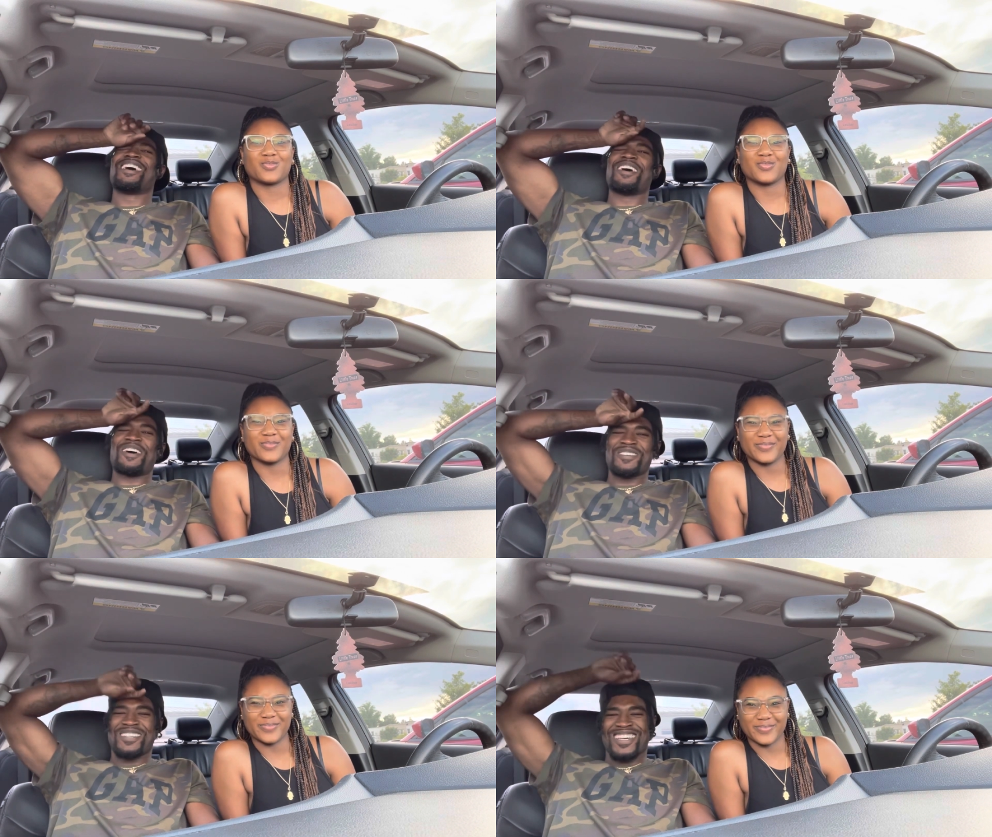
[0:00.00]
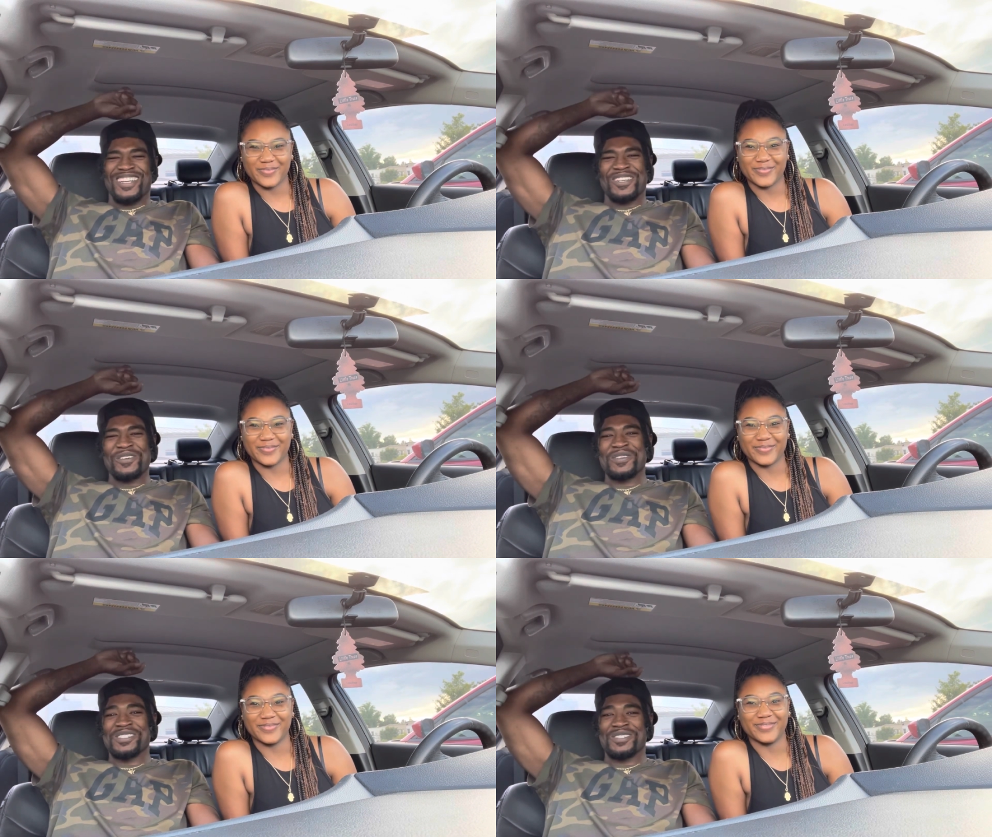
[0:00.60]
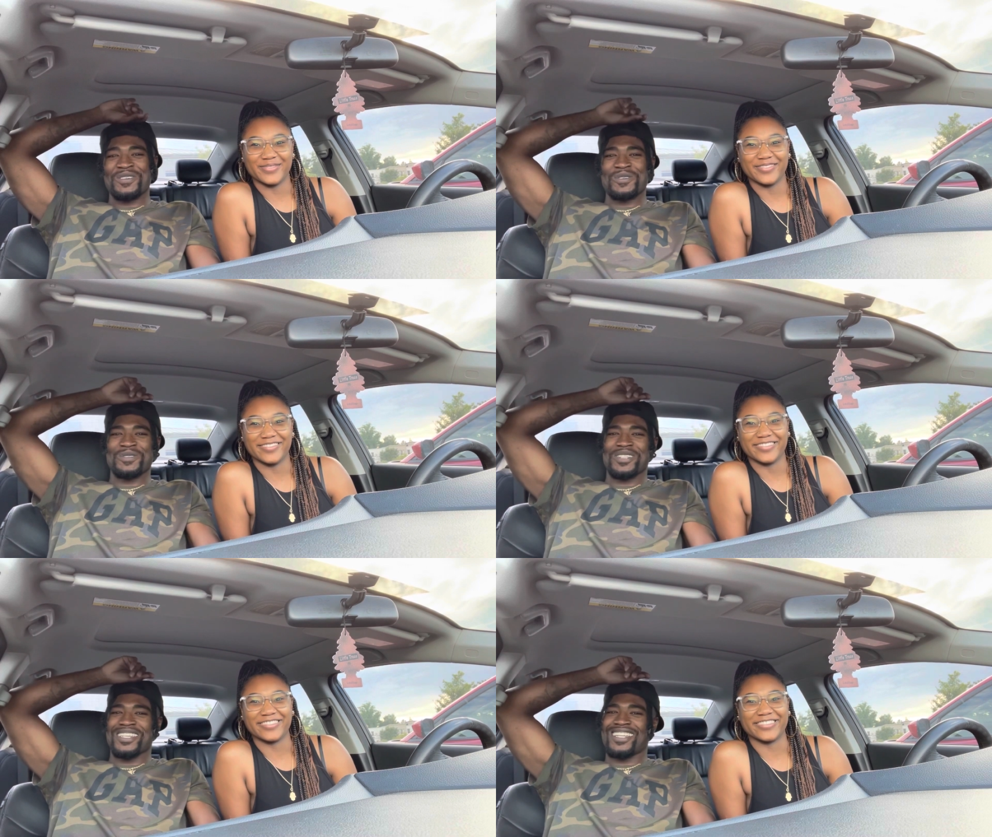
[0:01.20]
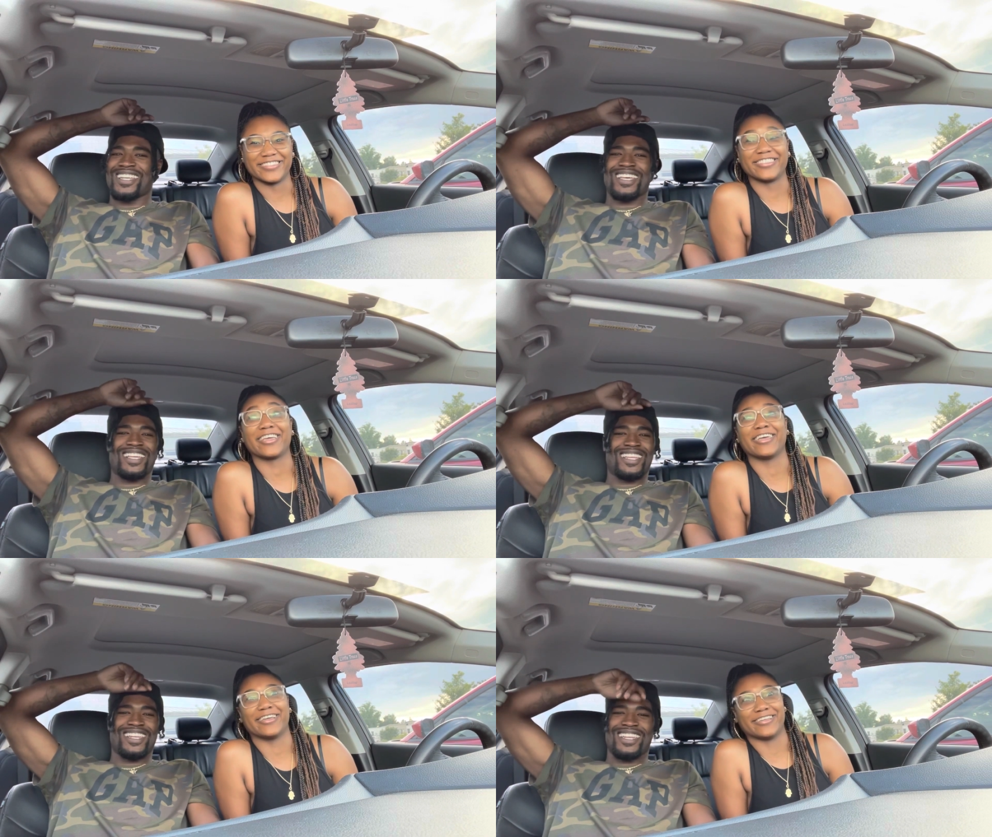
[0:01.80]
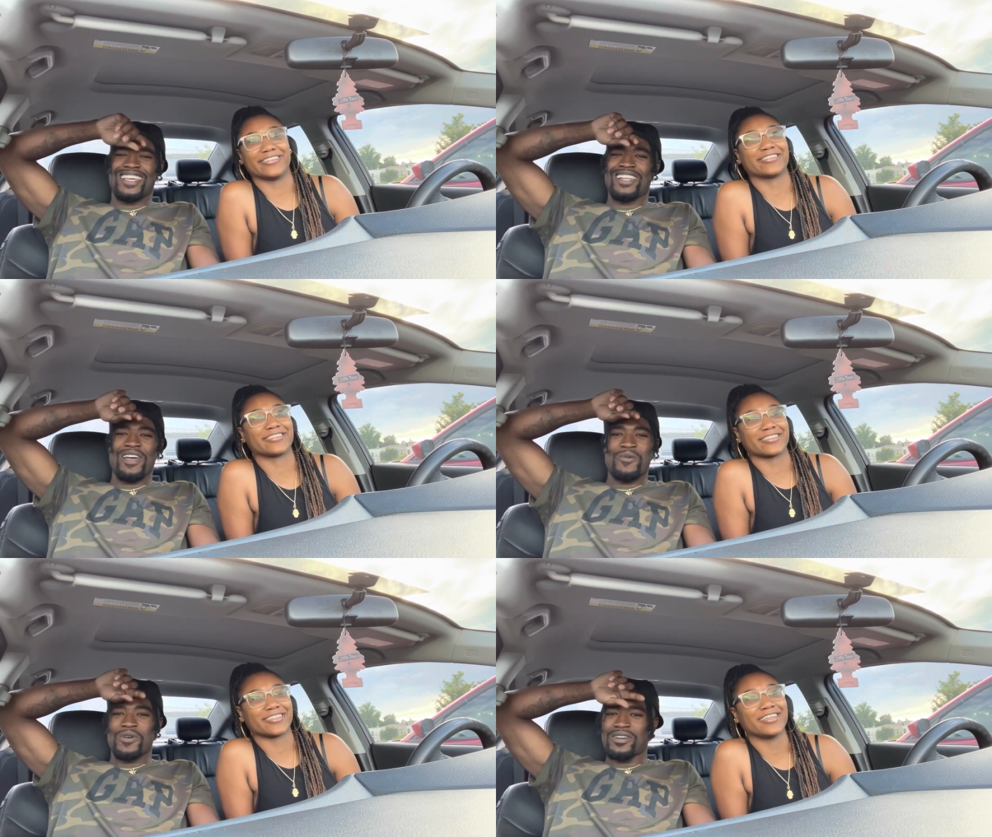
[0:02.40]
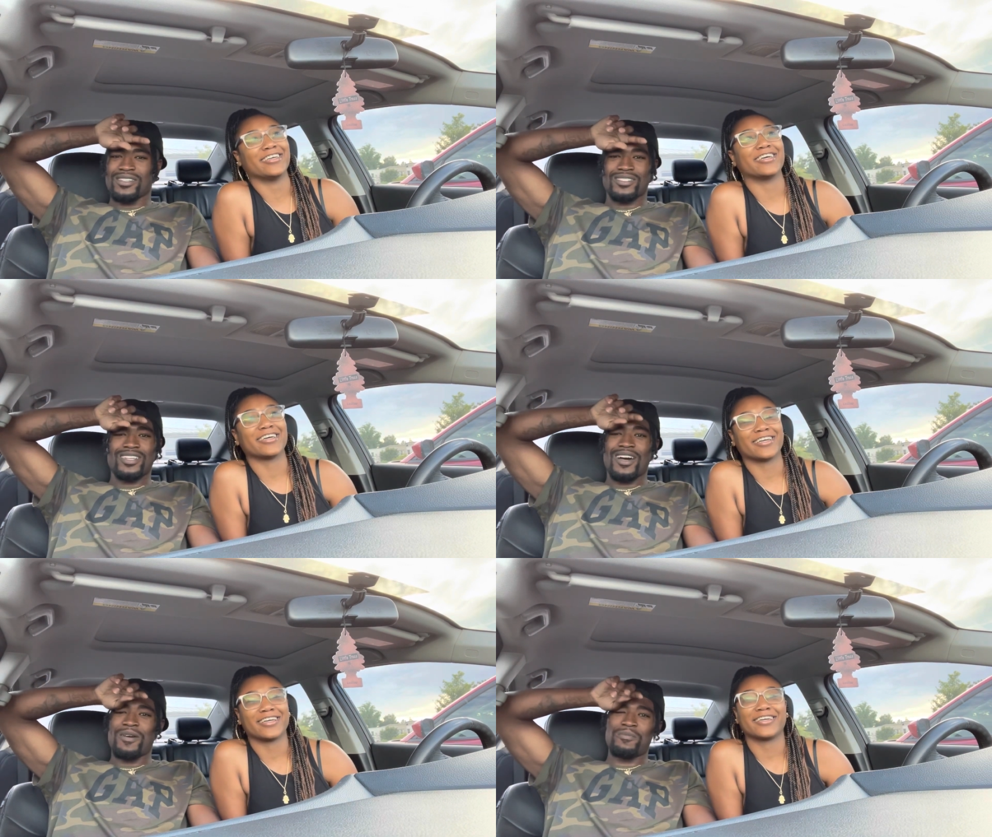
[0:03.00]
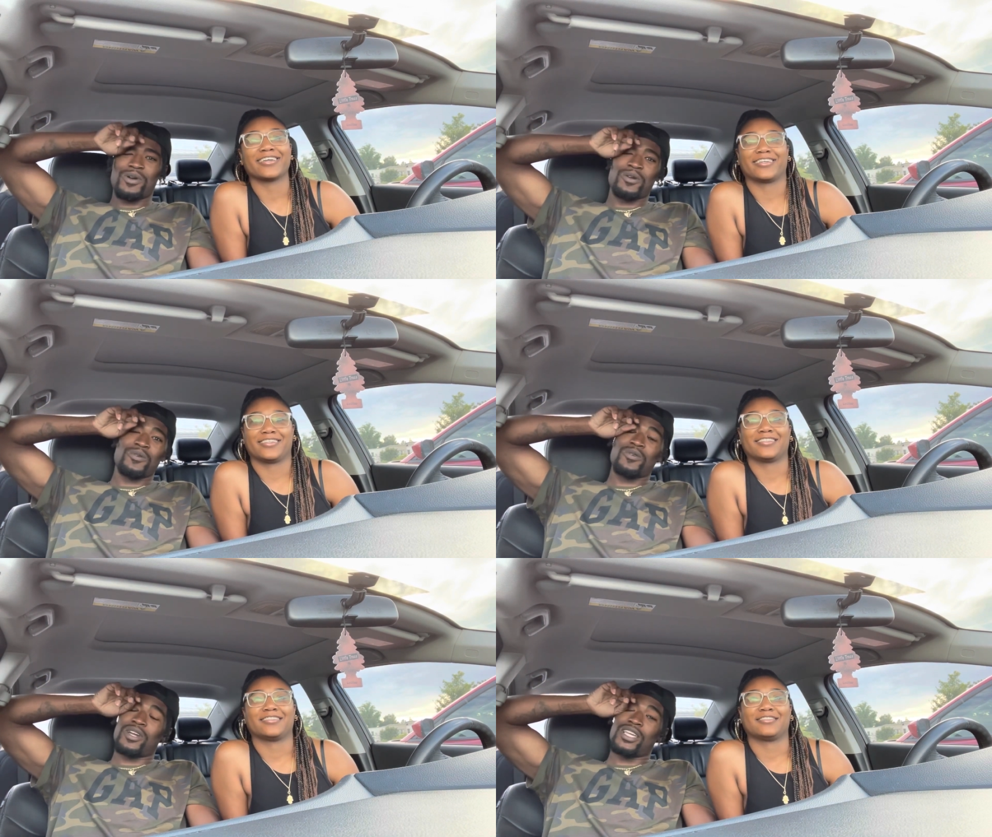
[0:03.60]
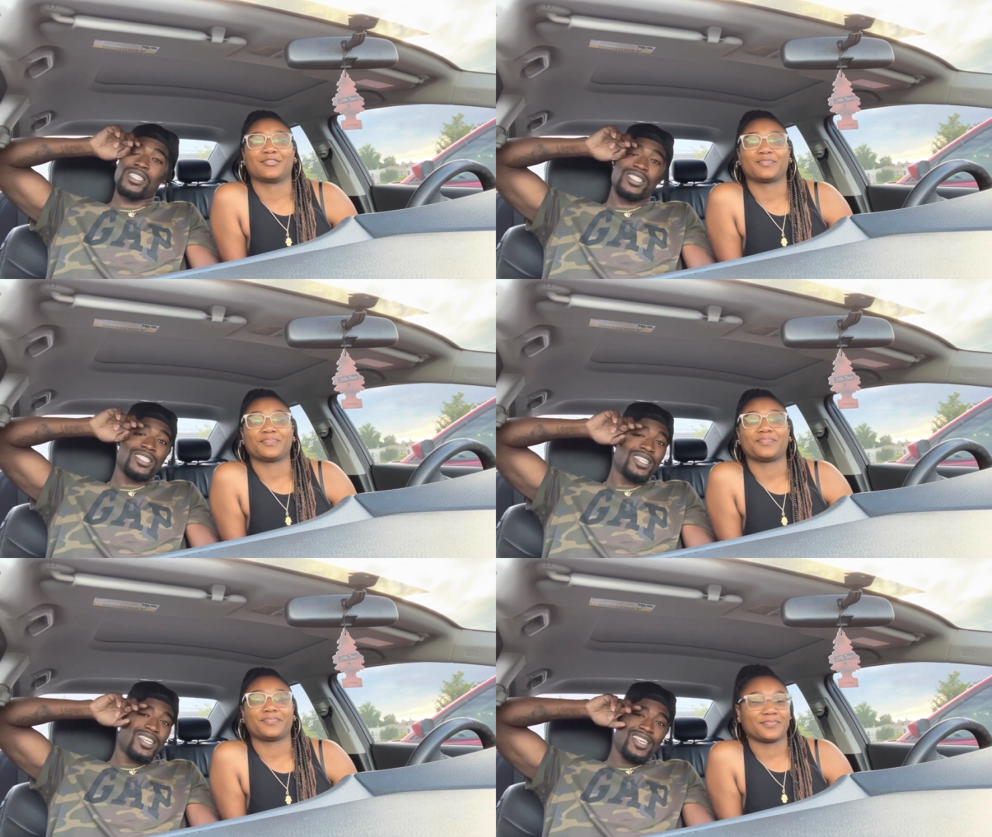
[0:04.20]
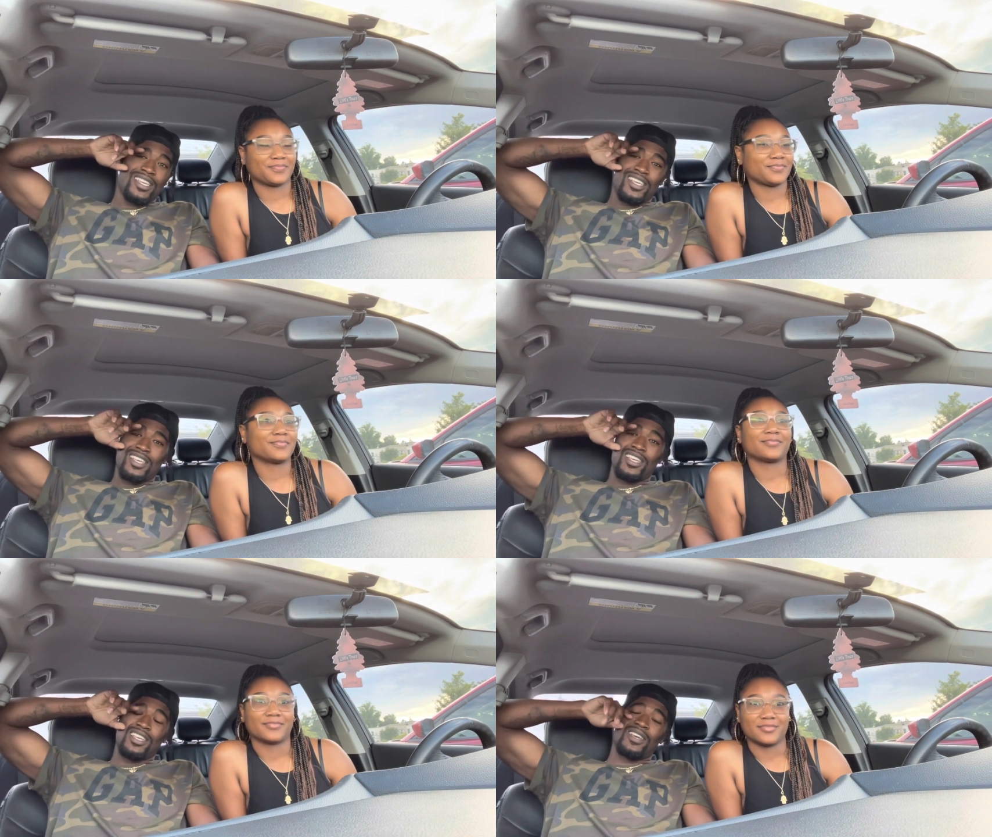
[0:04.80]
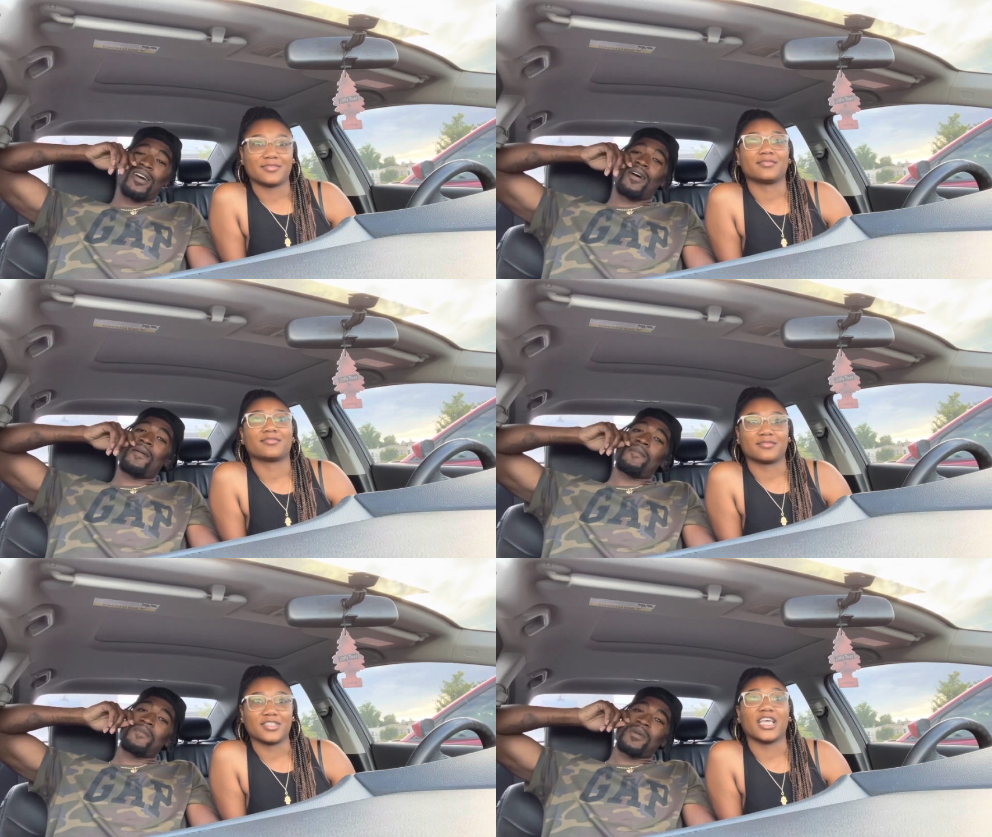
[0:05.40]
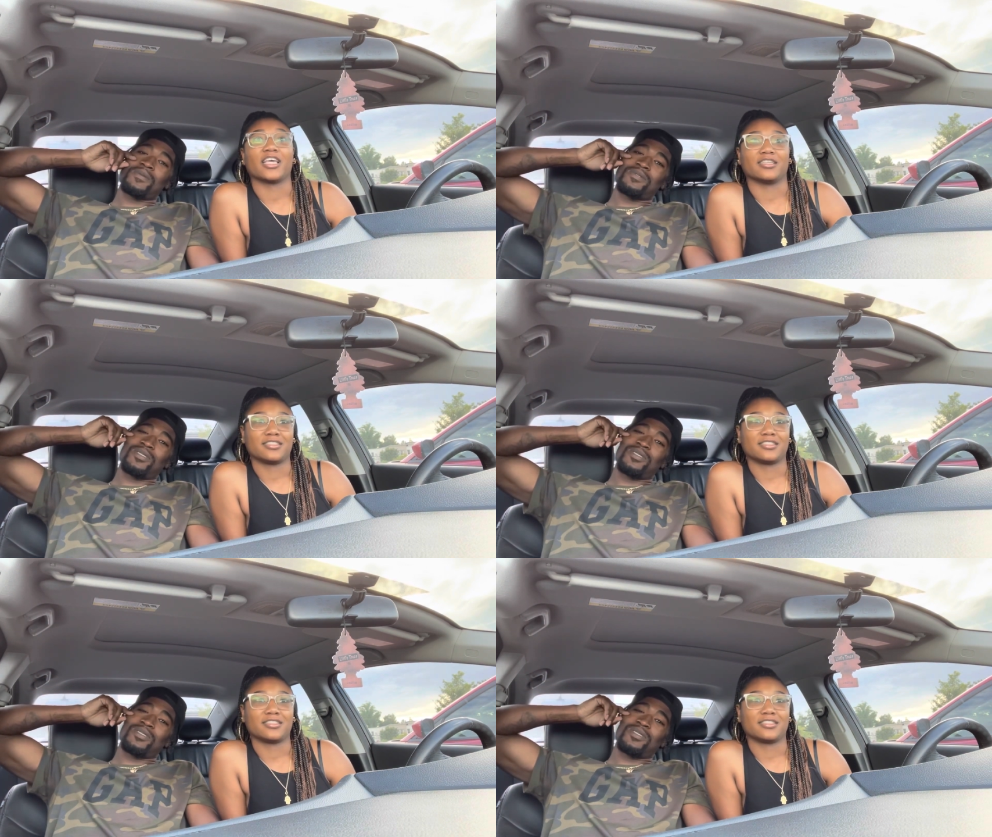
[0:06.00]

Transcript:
Speaker 1: all you gotta do is Google it. They yes. they like one of the top murder rates. Yeah. Yes.